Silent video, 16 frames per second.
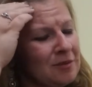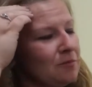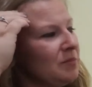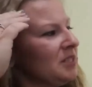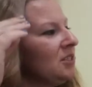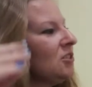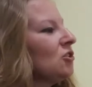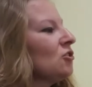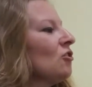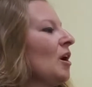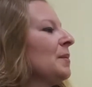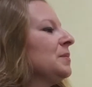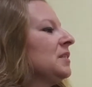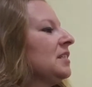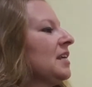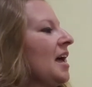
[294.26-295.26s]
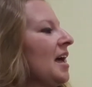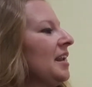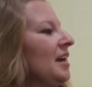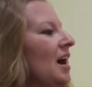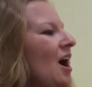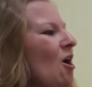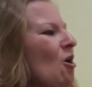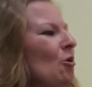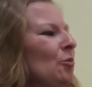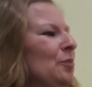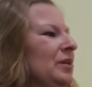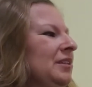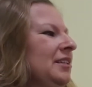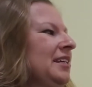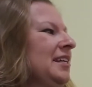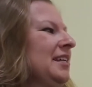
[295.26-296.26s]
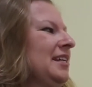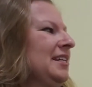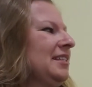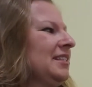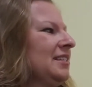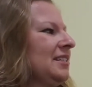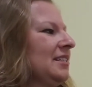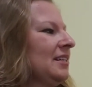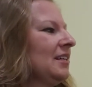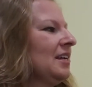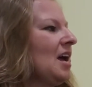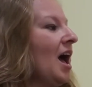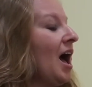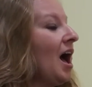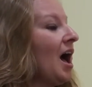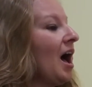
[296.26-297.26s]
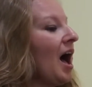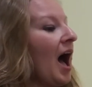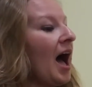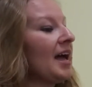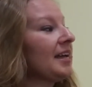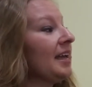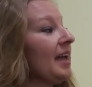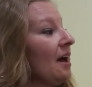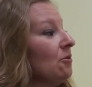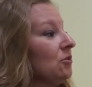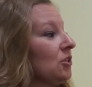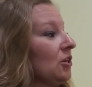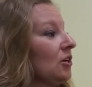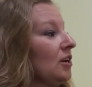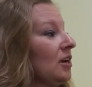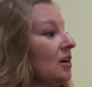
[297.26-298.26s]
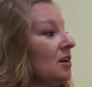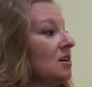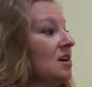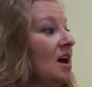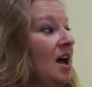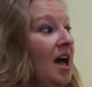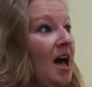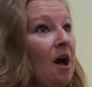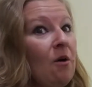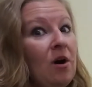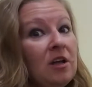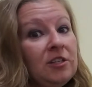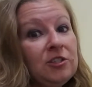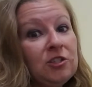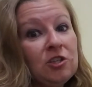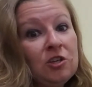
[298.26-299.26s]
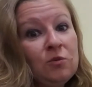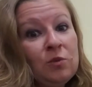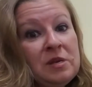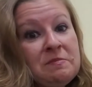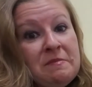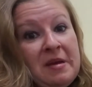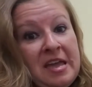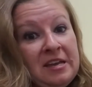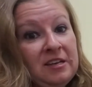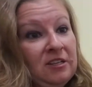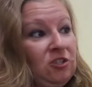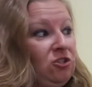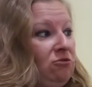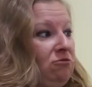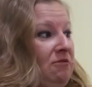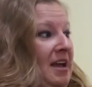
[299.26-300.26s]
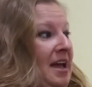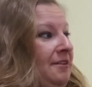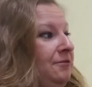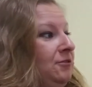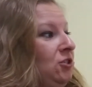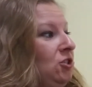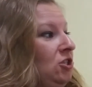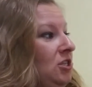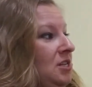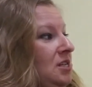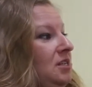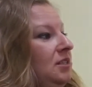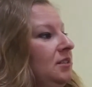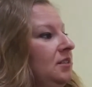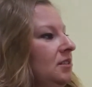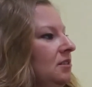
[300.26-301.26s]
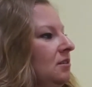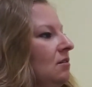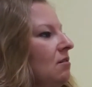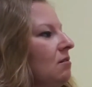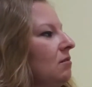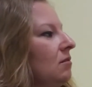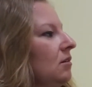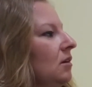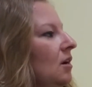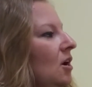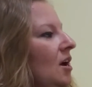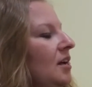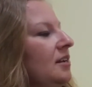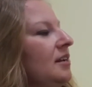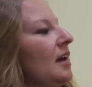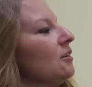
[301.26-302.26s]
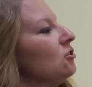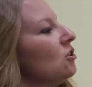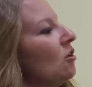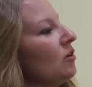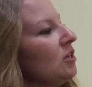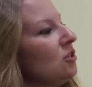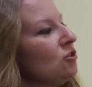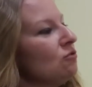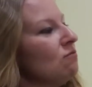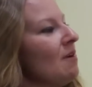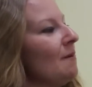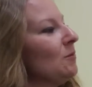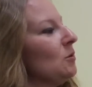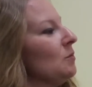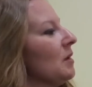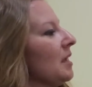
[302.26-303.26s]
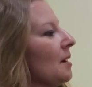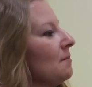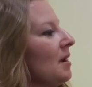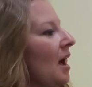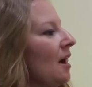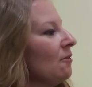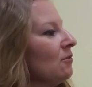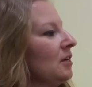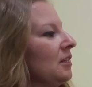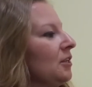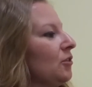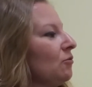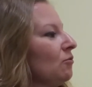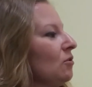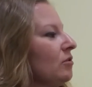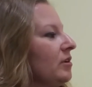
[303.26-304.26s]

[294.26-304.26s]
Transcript: Mrs. Krupp said. Oh, please. I countered, how else could we make giraffe cheese? Now don't interrupt me, I'm not really through